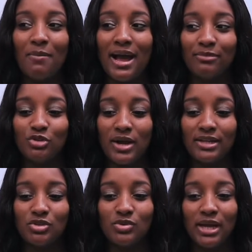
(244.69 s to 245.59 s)
but I'm
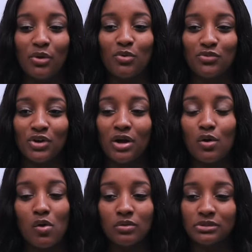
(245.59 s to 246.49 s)
trying to get over a
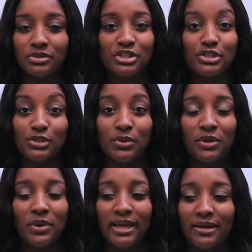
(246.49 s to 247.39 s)
cold, which is so
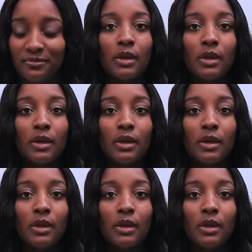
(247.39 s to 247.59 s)
annoying.